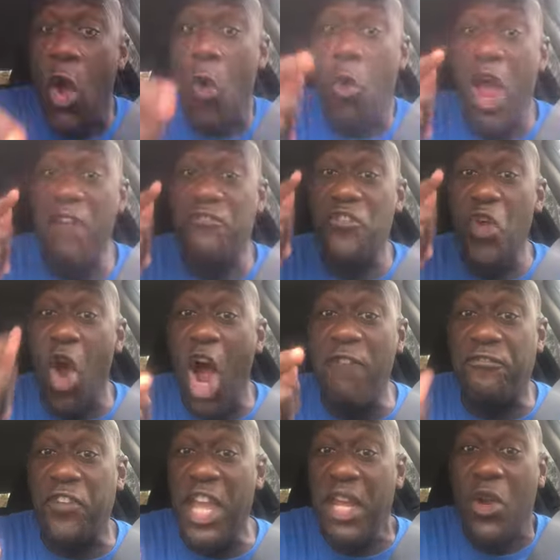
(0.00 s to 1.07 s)
With
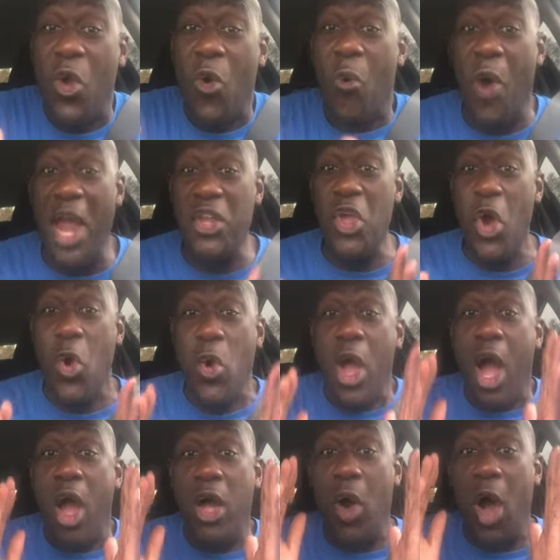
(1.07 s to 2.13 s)
your feet. When you
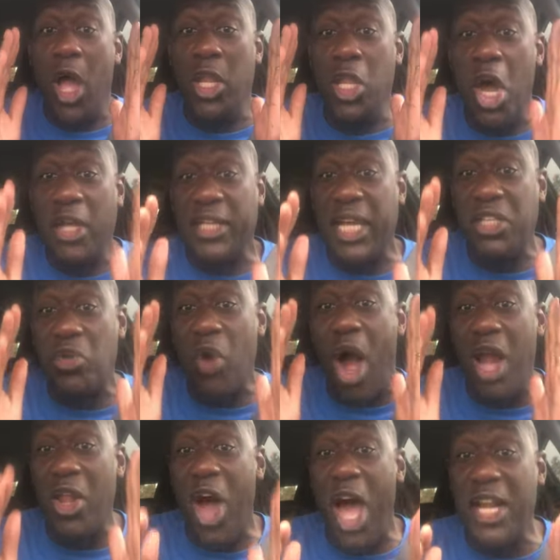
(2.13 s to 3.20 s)
look into
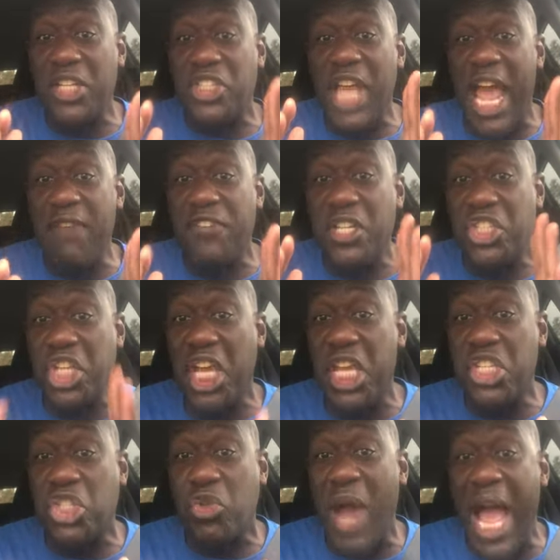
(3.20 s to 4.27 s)
our Lord and Savior
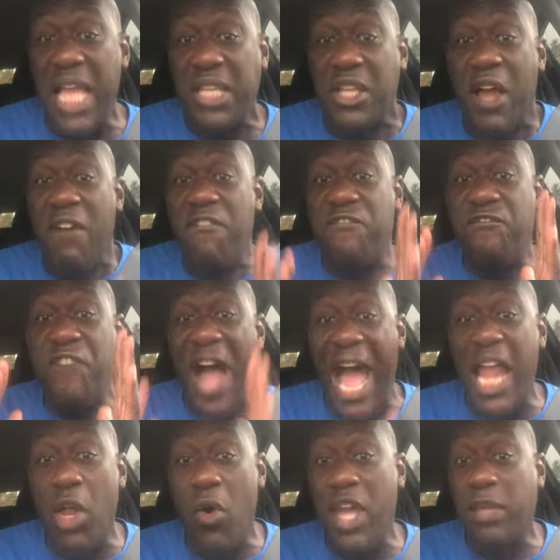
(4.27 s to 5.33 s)
Jesus Christ,
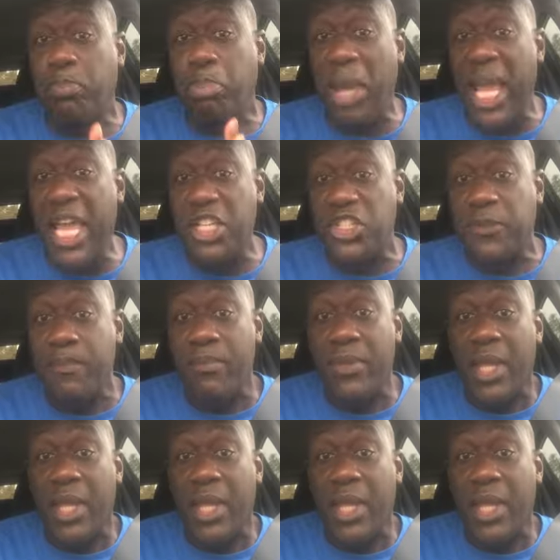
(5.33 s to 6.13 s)
following peace,